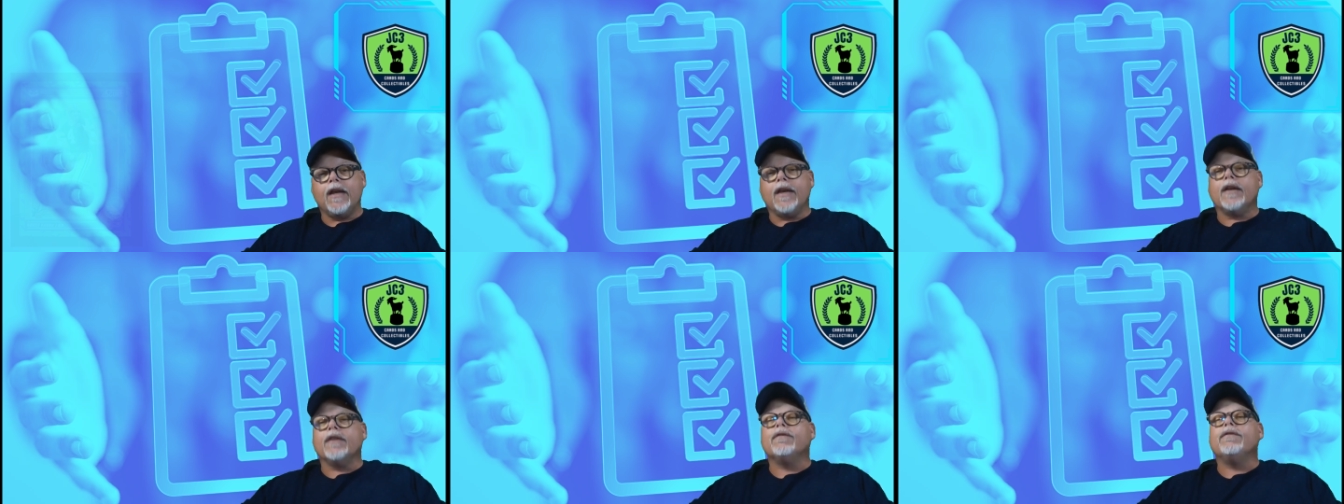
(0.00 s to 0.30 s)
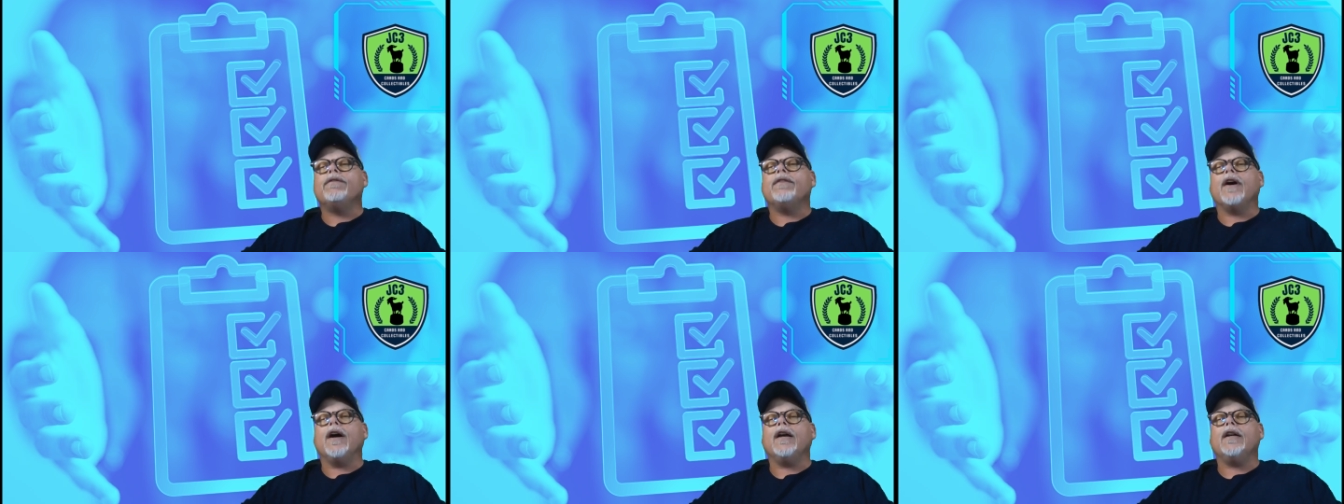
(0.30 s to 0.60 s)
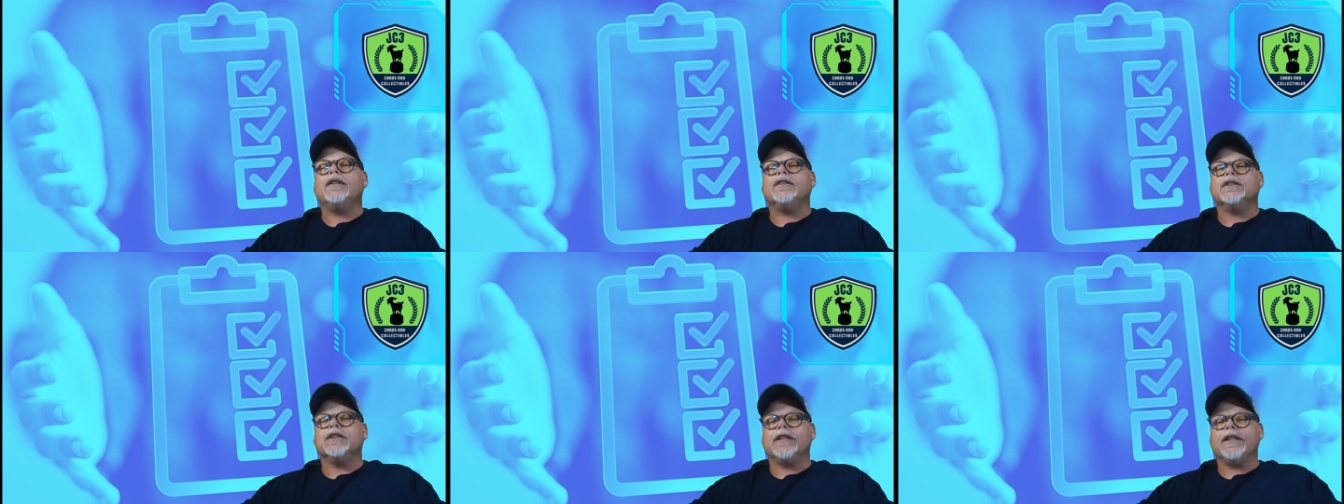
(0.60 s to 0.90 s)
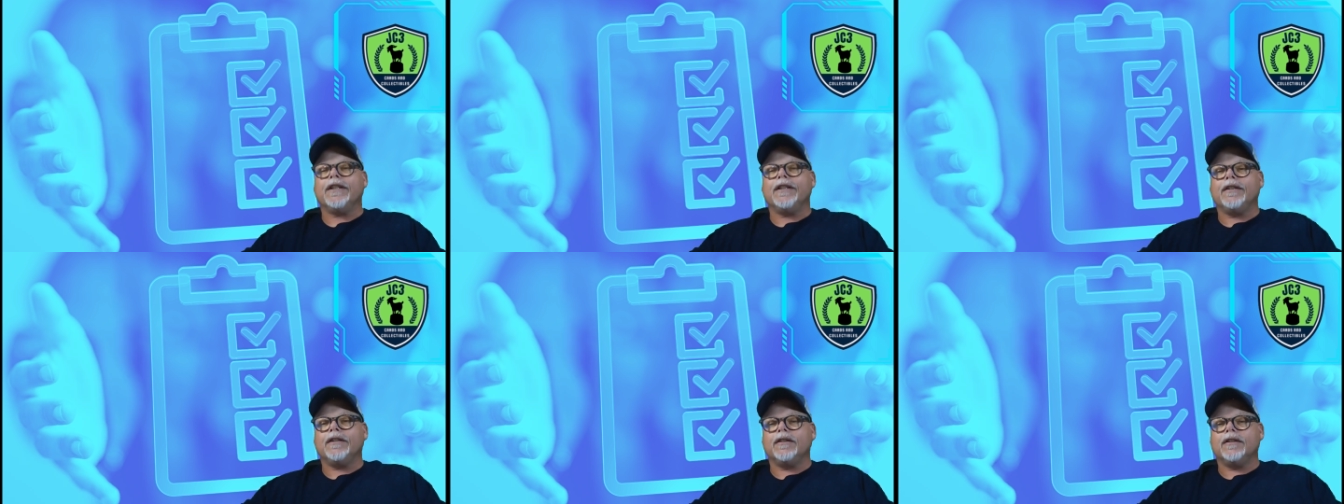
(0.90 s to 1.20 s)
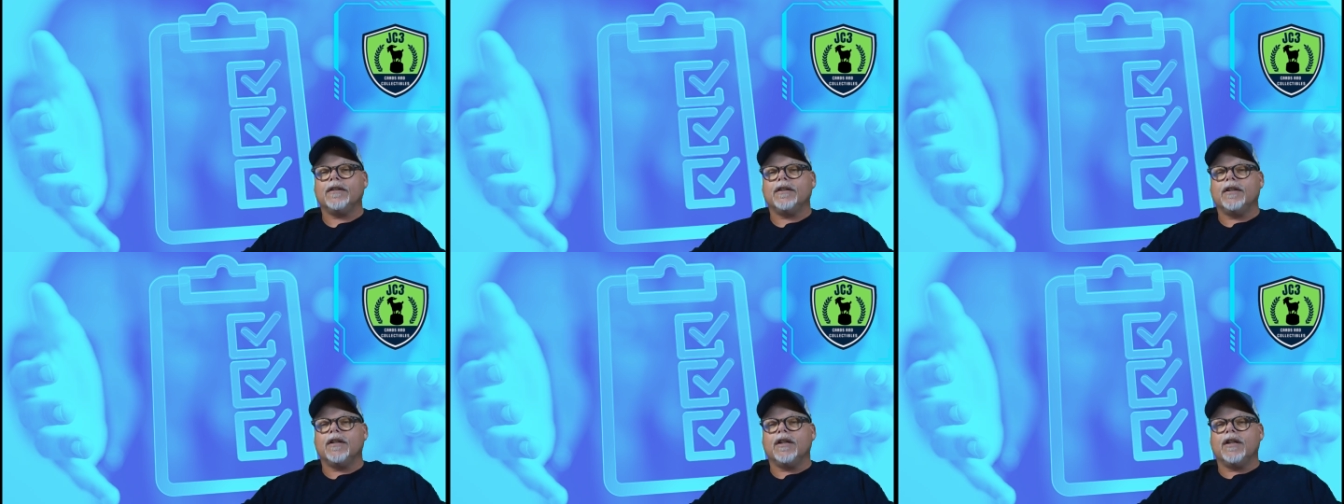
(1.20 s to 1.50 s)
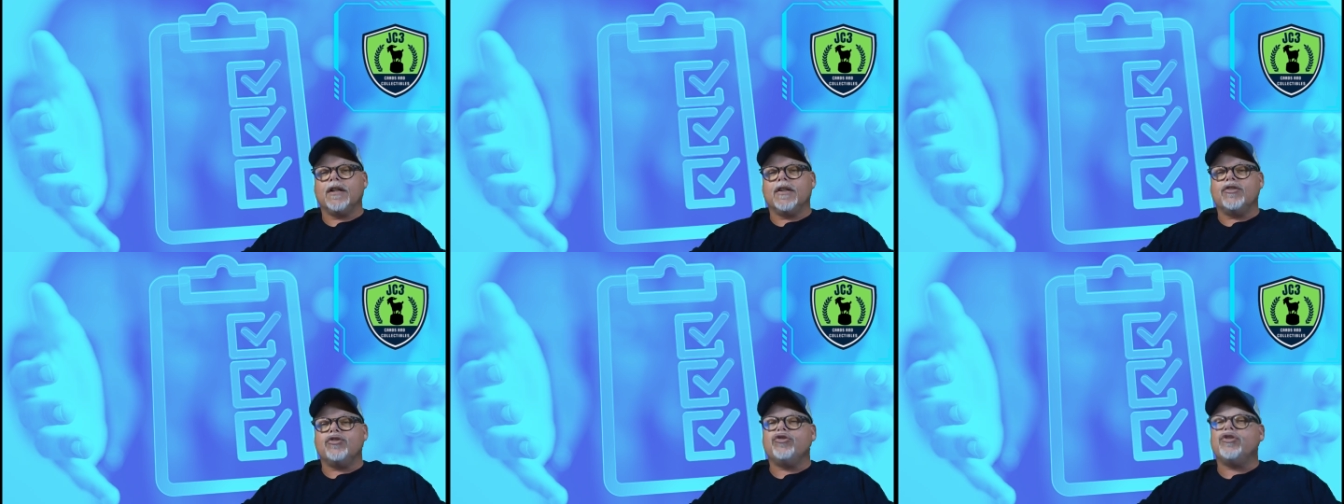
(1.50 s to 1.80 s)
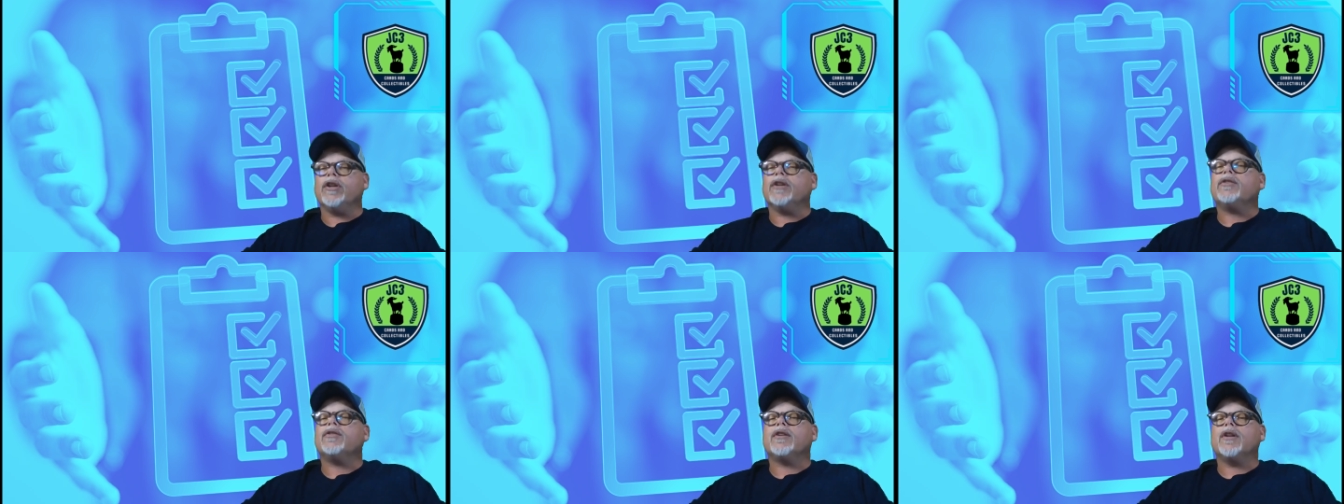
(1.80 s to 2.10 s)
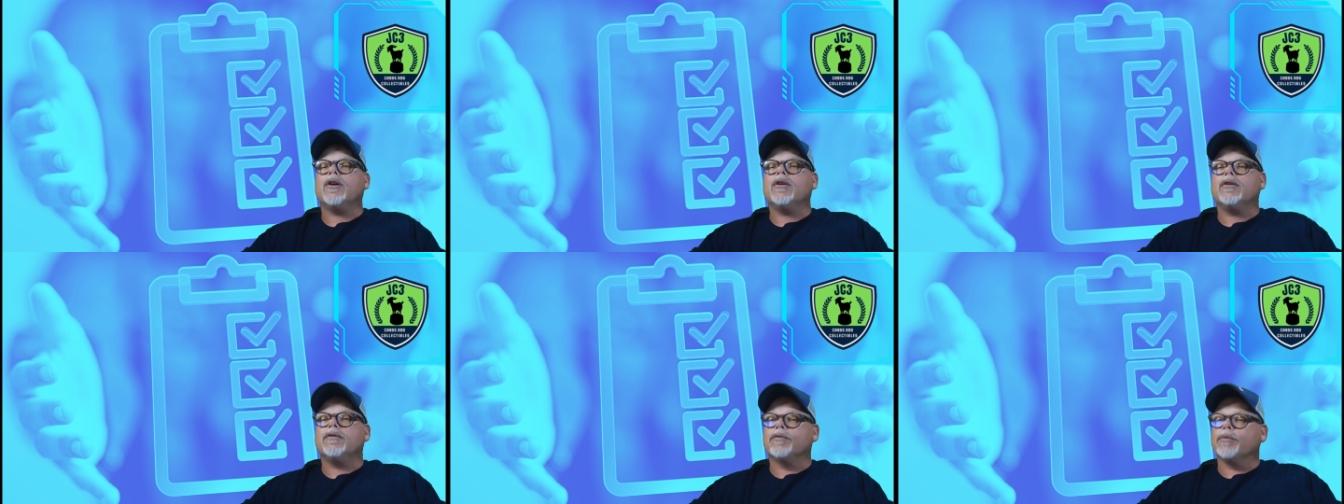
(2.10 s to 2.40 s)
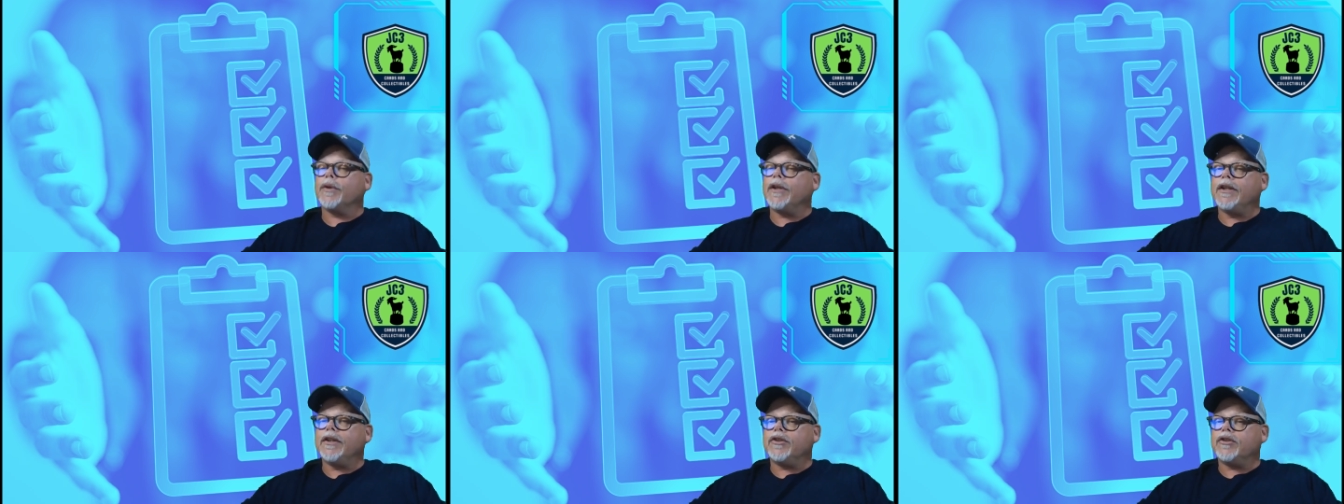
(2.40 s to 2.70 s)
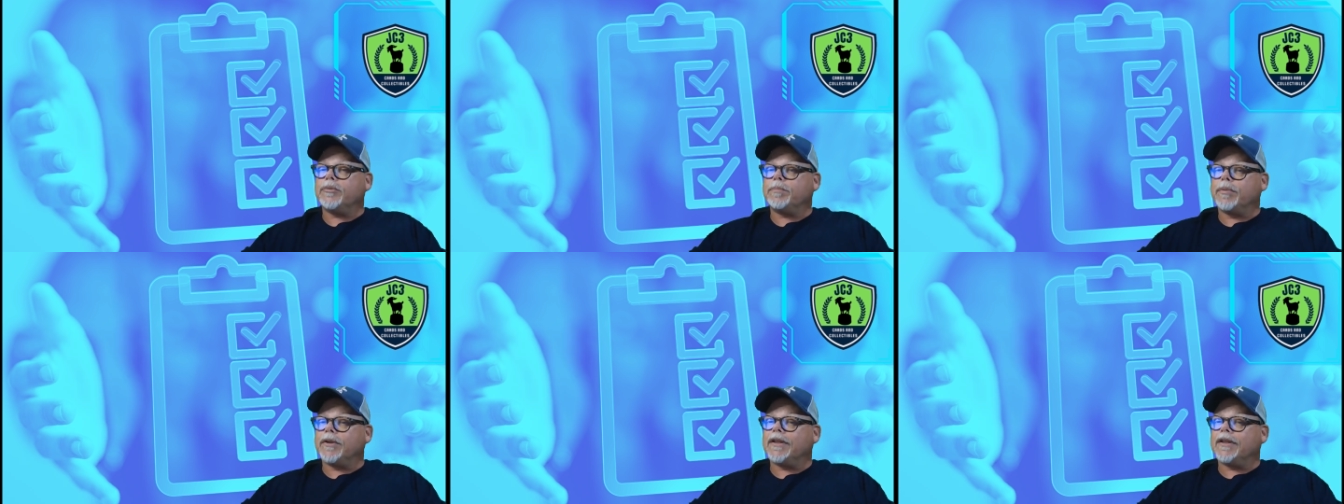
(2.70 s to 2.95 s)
And finally, just out of reach,